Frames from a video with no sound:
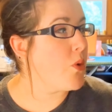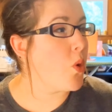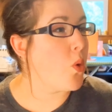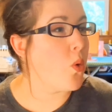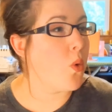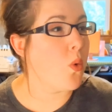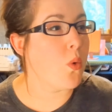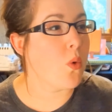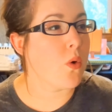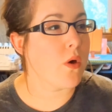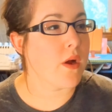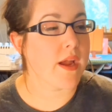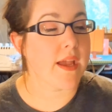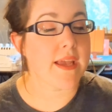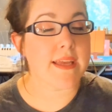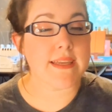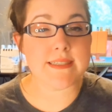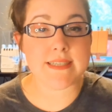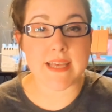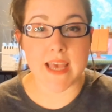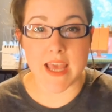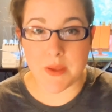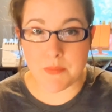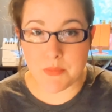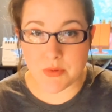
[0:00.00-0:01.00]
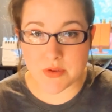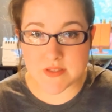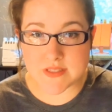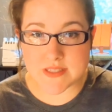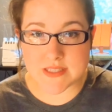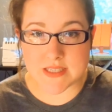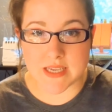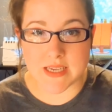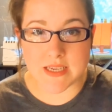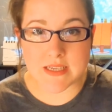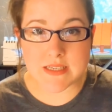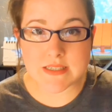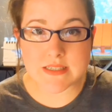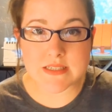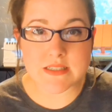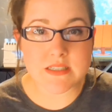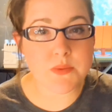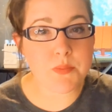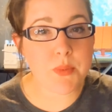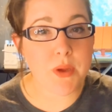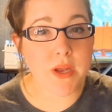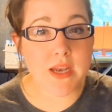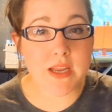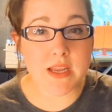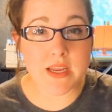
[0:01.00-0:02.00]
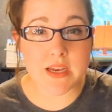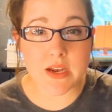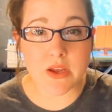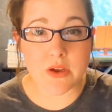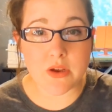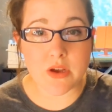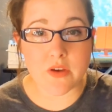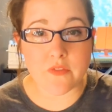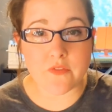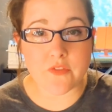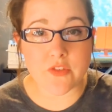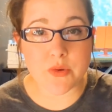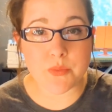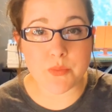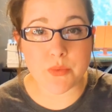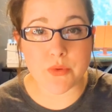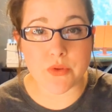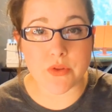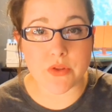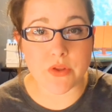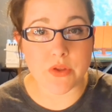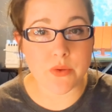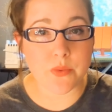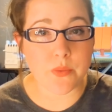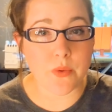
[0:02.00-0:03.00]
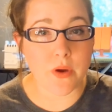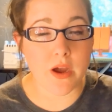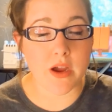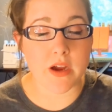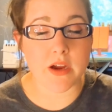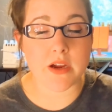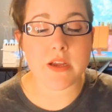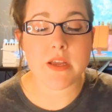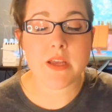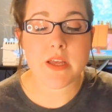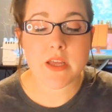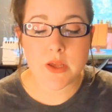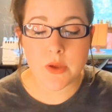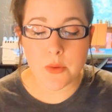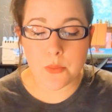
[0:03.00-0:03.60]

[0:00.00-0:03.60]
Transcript: or a table stand, depending on how comfortable you are.